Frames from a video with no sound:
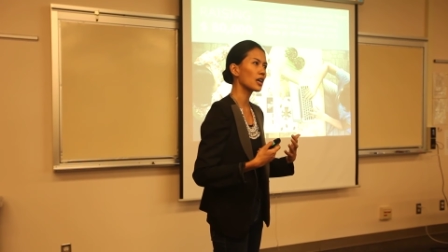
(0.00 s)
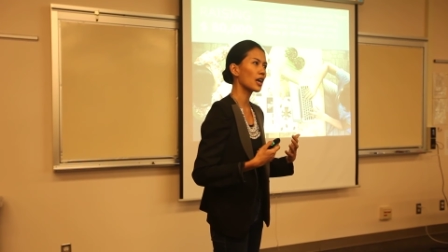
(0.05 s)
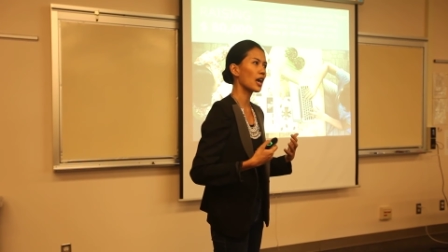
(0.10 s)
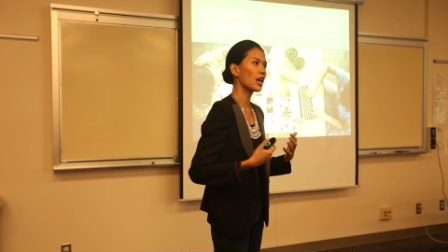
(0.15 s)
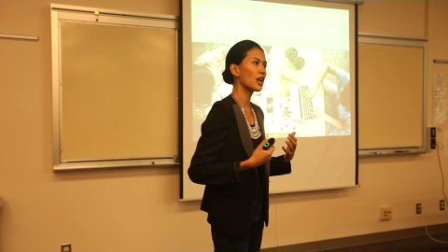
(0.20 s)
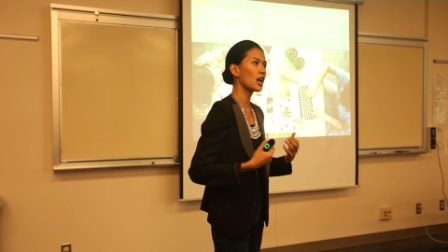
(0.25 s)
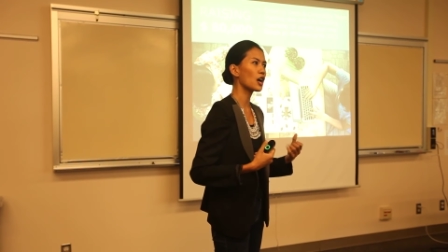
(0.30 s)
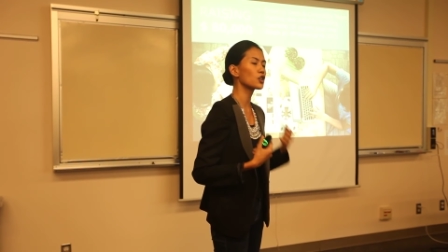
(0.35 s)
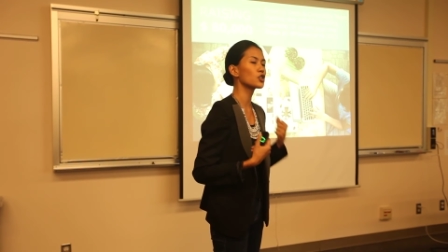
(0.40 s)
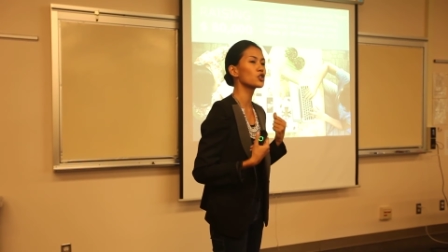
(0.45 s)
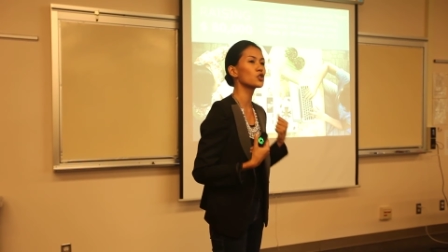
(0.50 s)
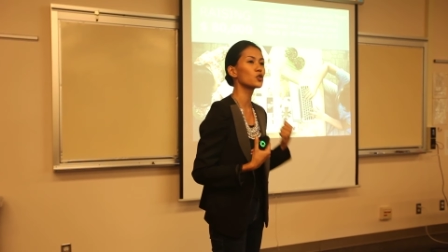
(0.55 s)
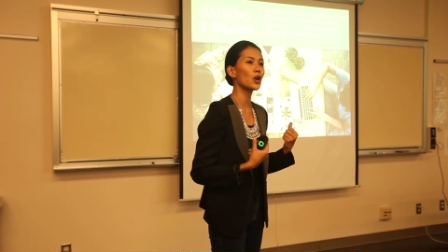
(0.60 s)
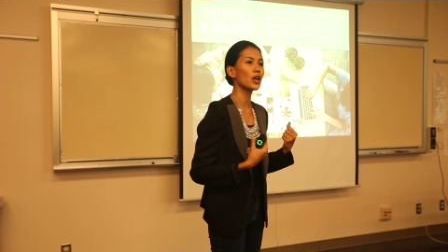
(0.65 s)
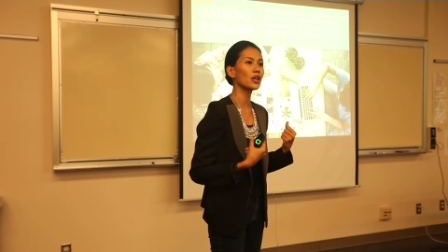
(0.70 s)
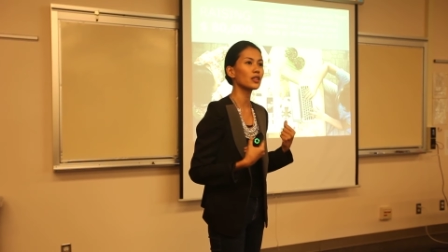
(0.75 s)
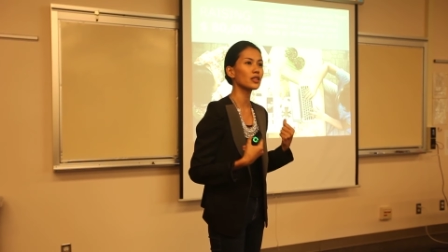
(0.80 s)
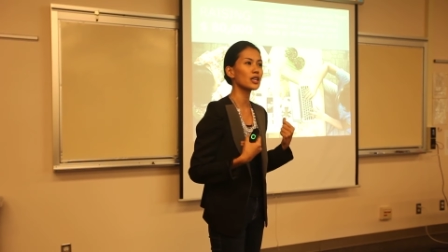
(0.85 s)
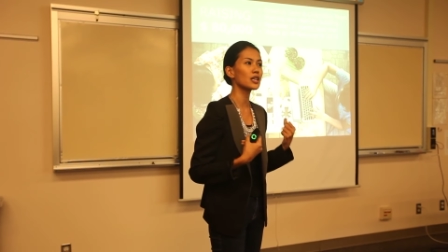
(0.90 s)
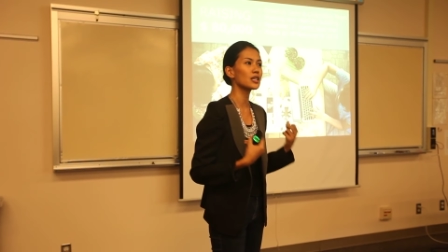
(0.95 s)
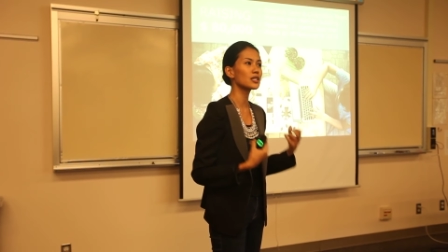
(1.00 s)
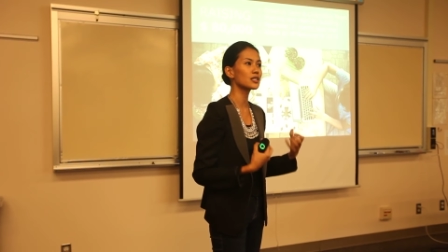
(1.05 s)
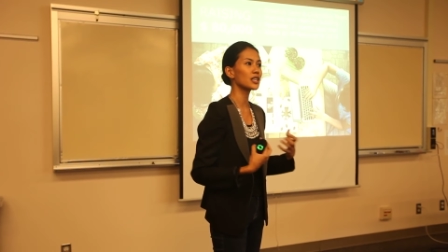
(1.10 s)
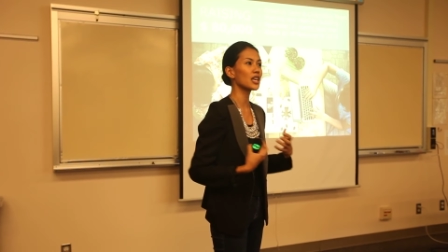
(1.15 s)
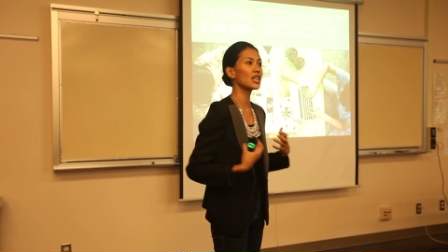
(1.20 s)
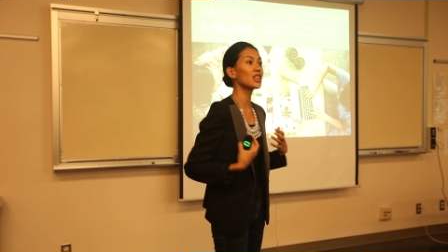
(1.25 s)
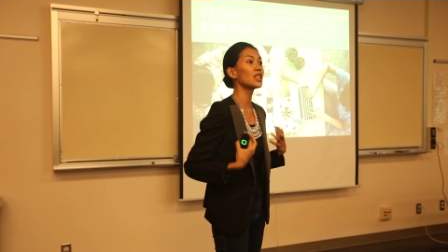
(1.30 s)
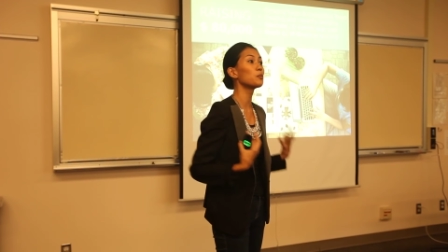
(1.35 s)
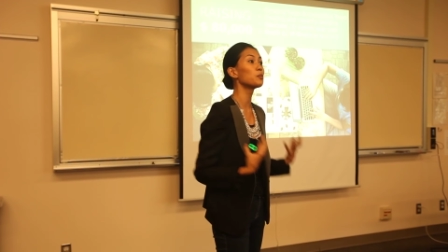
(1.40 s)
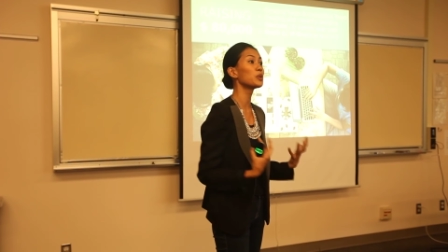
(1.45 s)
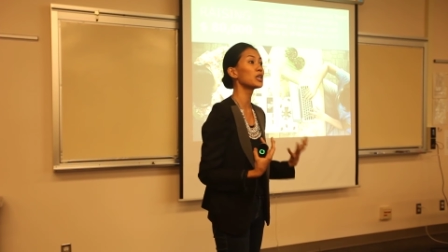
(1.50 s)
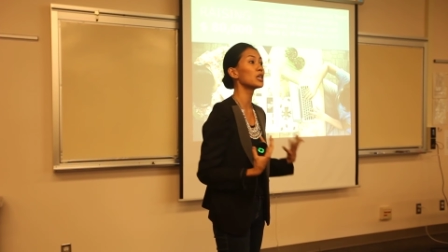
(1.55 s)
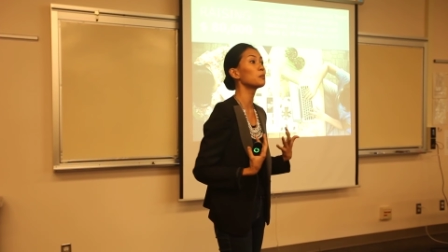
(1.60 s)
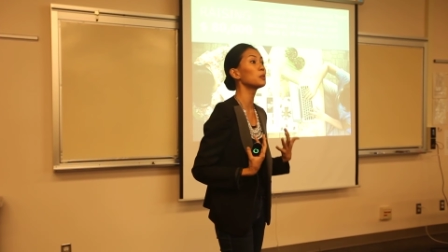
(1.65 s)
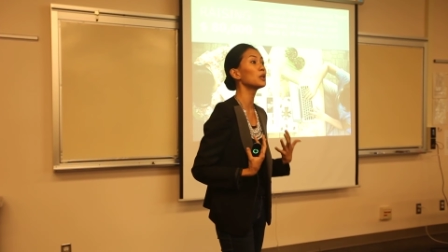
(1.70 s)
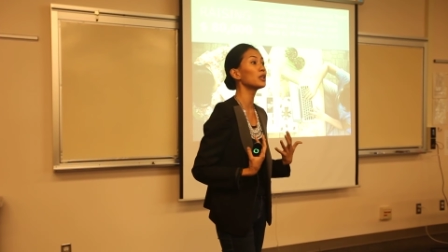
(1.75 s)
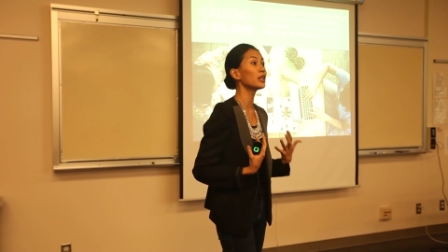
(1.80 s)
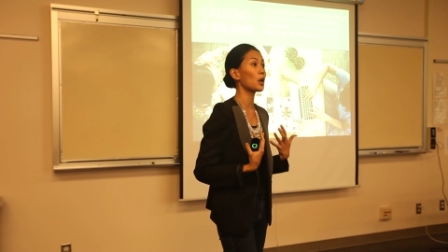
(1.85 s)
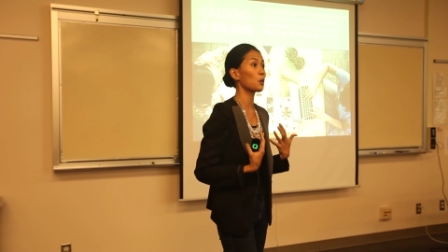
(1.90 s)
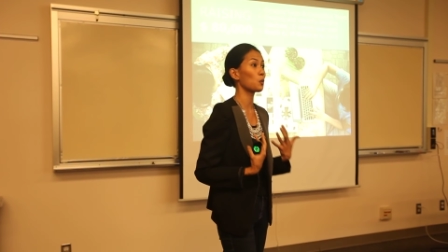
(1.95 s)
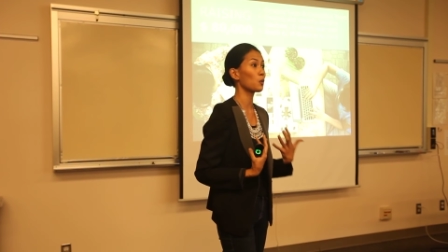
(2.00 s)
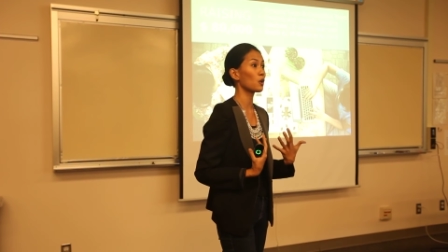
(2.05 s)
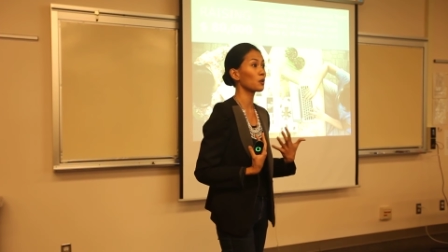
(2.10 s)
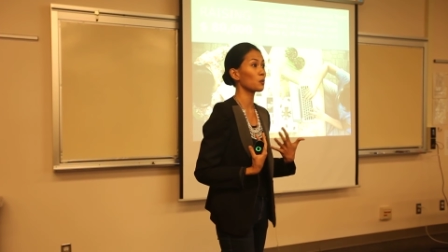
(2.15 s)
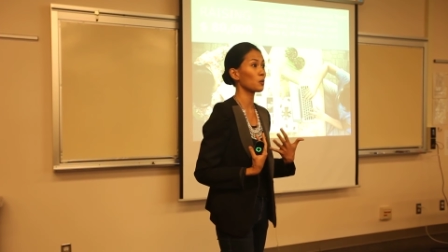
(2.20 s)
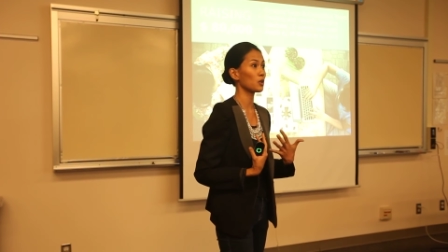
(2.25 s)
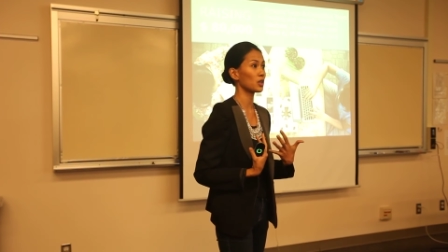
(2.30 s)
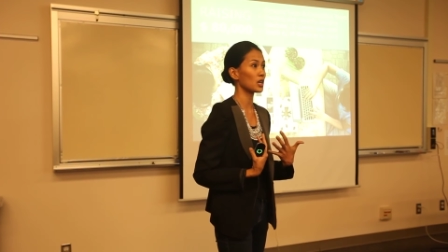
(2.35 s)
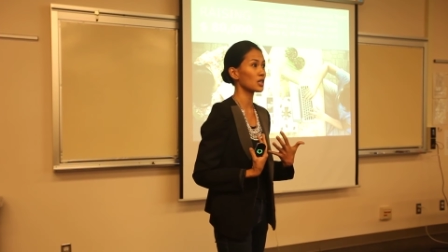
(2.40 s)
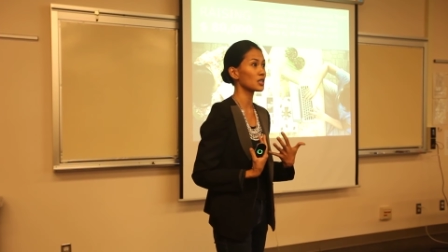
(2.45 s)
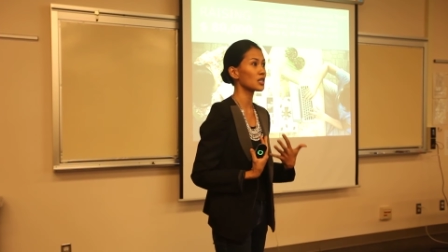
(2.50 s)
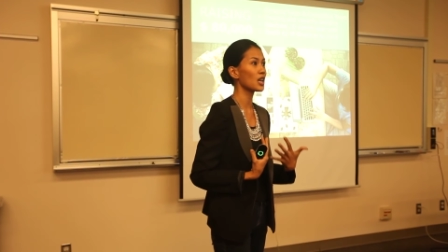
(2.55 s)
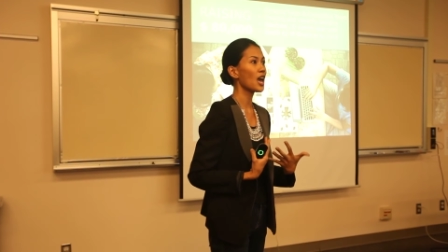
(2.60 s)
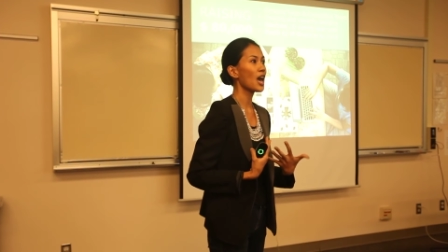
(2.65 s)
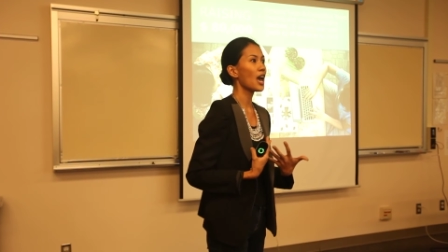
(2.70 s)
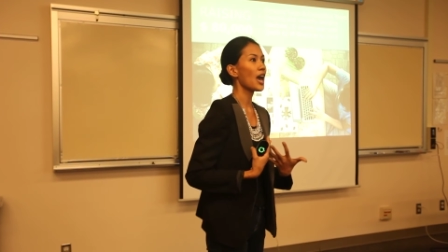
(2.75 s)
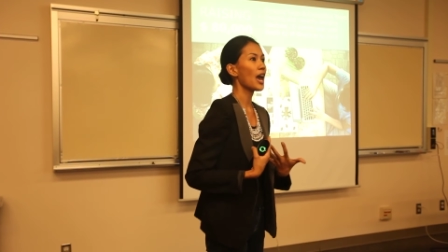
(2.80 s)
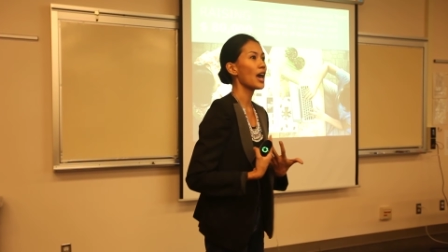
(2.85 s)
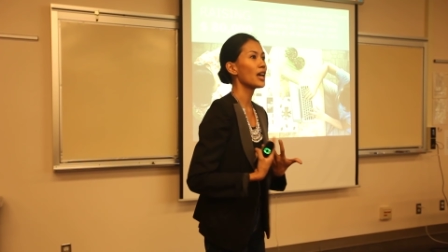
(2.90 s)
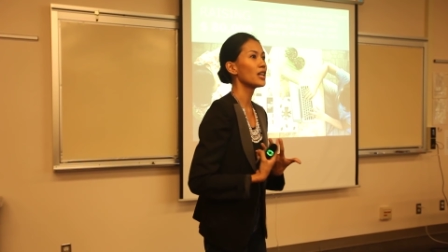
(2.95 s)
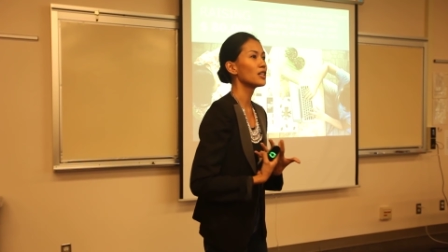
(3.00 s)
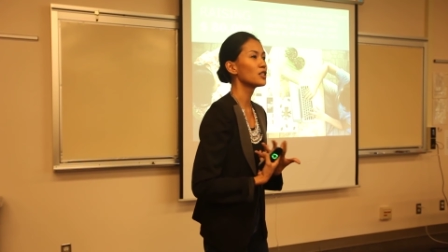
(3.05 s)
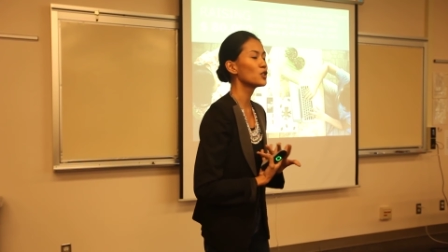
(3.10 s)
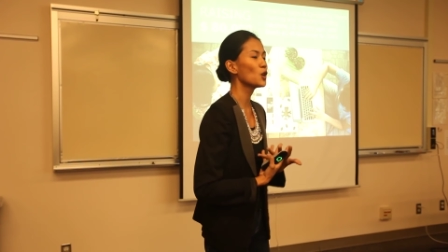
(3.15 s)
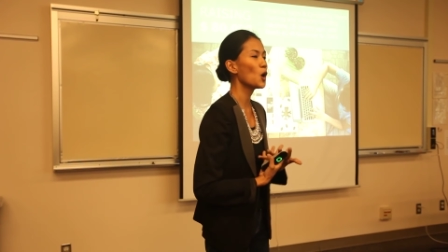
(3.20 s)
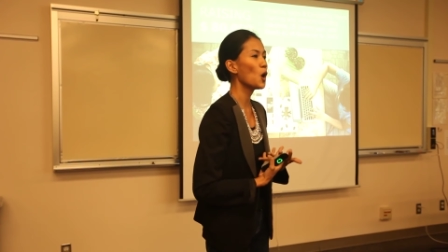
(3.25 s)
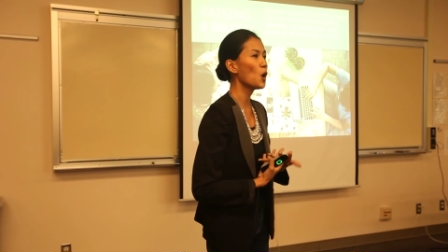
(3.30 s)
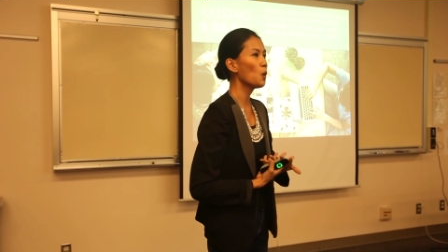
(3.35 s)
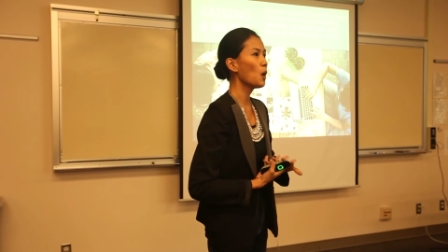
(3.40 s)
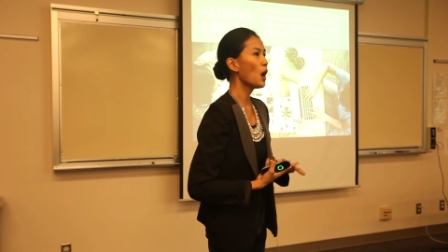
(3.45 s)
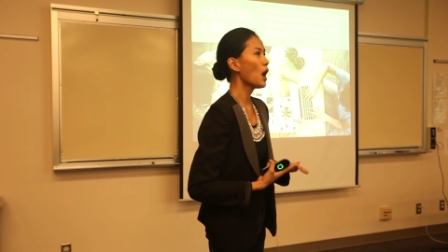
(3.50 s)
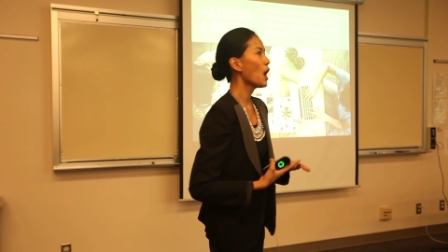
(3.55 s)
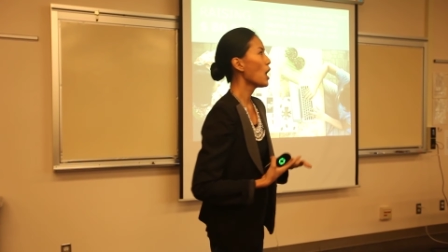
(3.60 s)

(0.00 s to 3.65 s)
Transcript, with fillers: and our strength is in the people that work with us. And so,